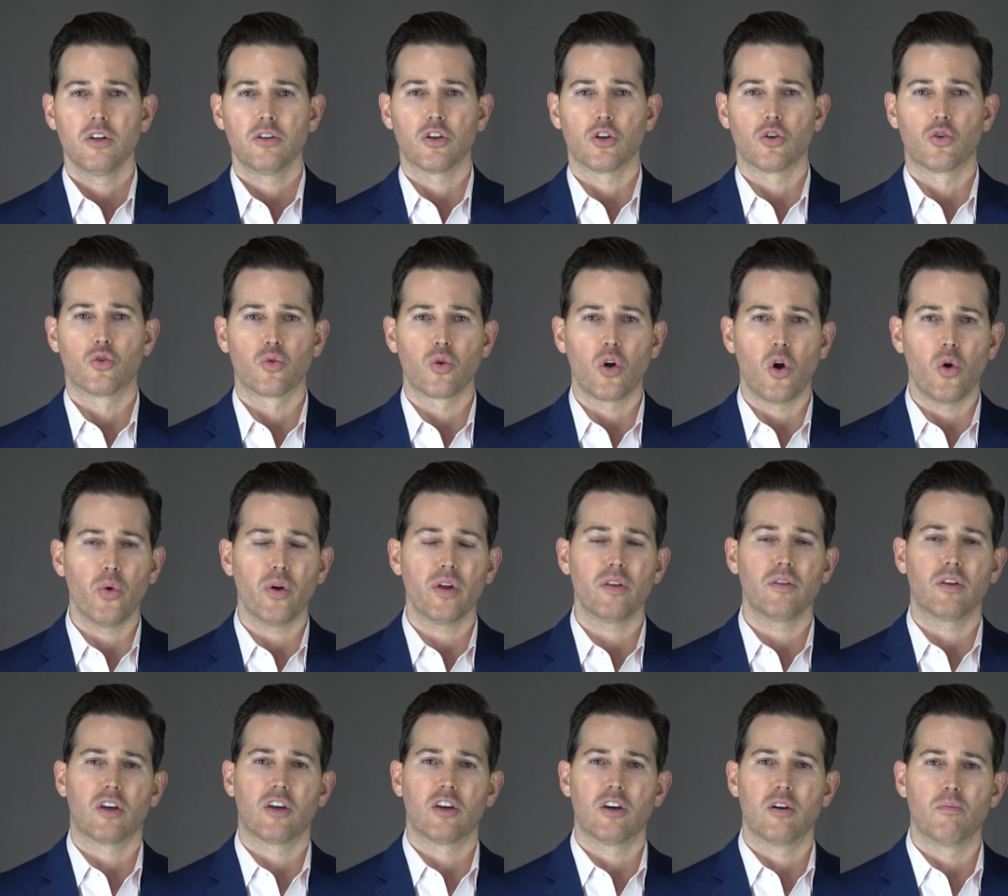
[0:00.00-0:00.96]
to
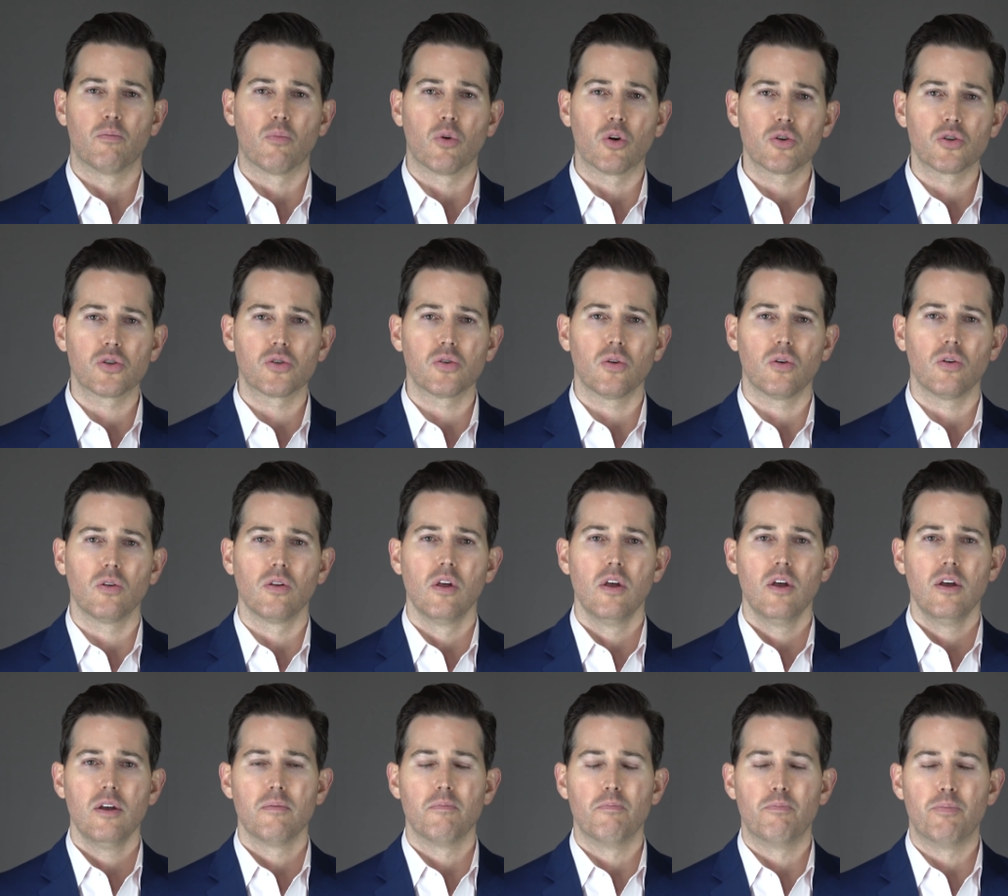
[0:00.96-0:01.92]
growing the commercial,
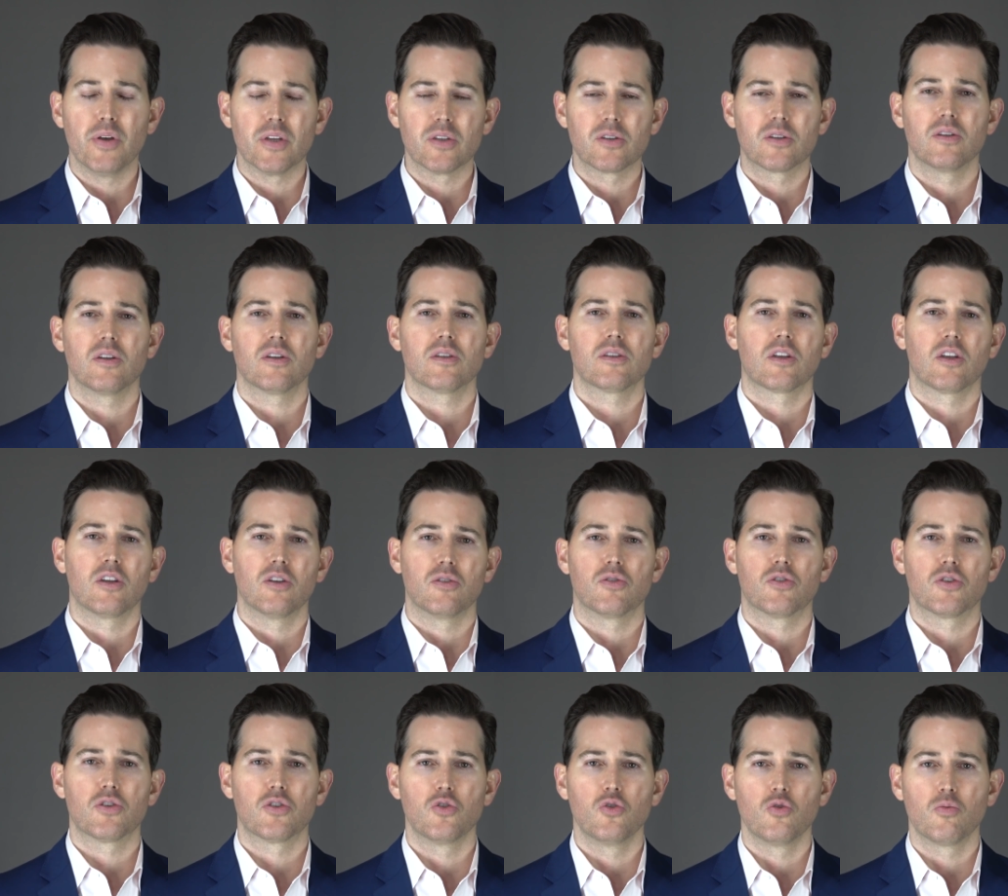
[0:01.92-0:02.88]
business,
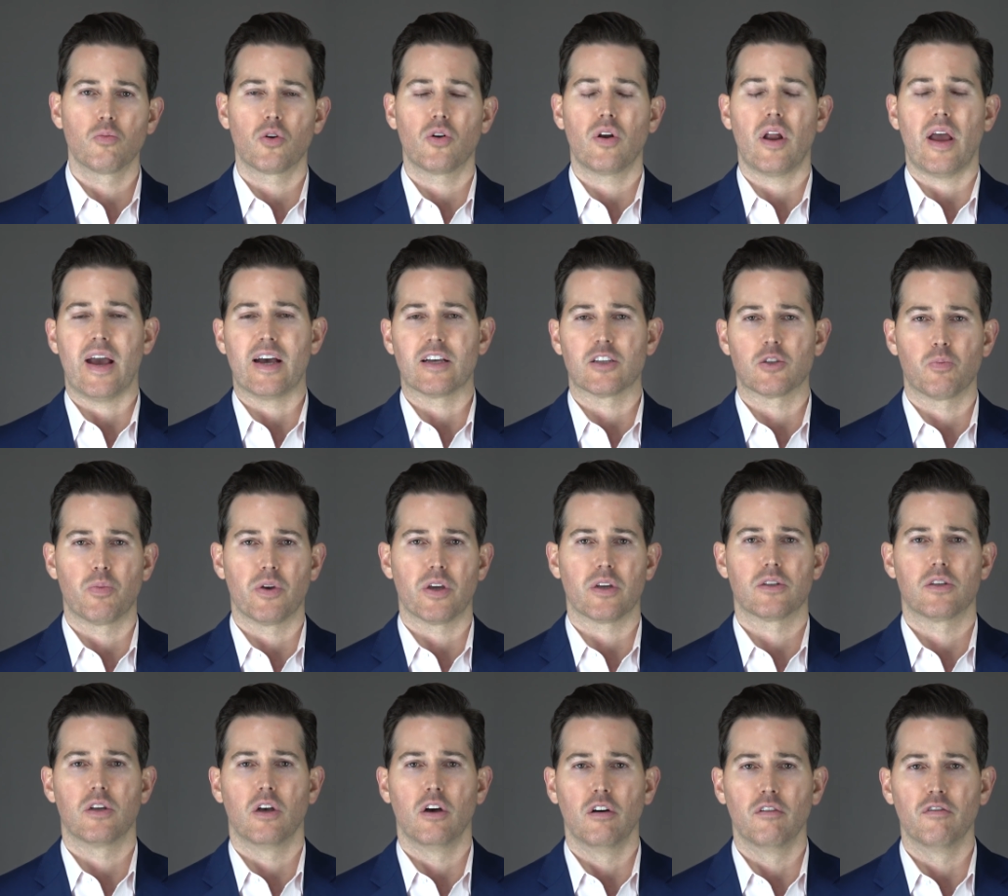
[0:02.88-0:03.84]
consumer
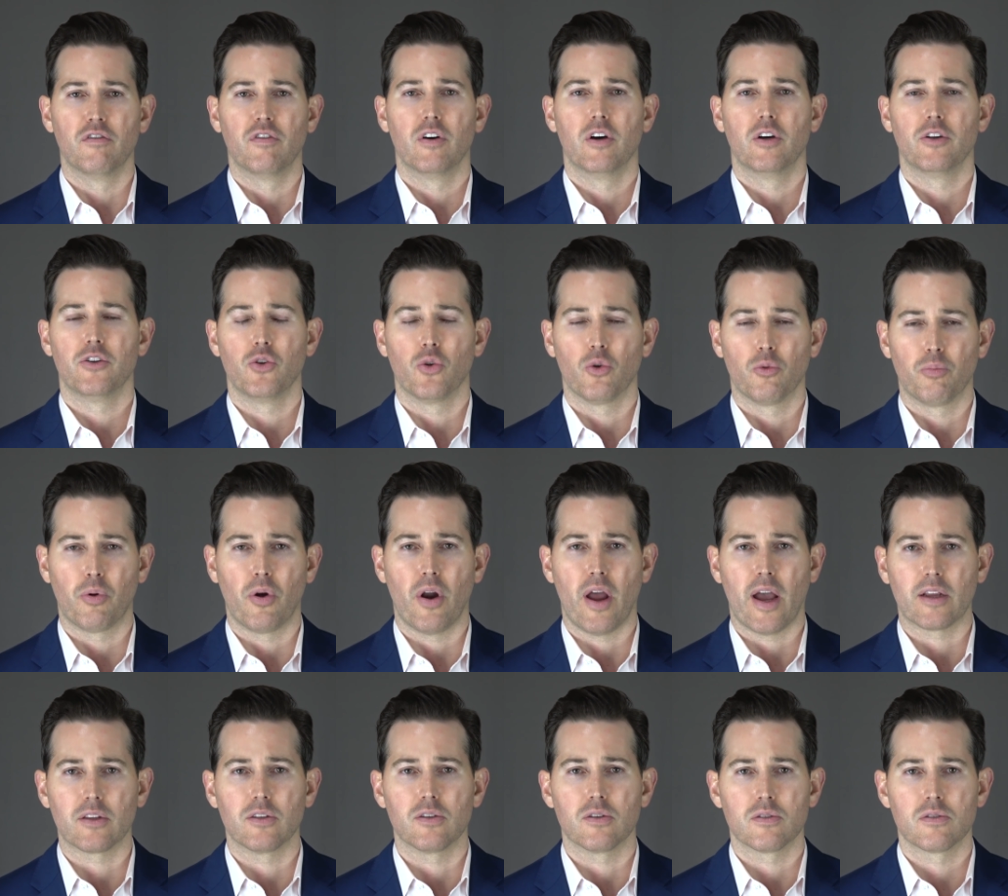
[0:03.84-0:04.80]
aspects of your
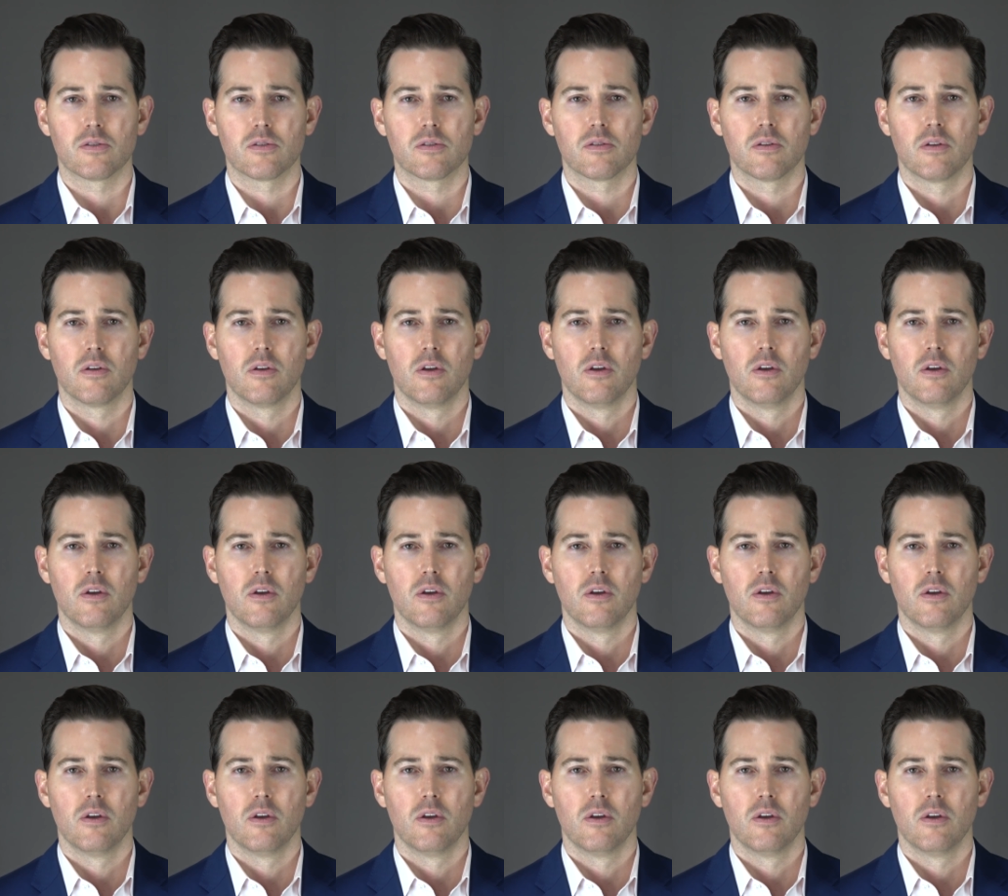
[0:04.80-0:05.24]
practice.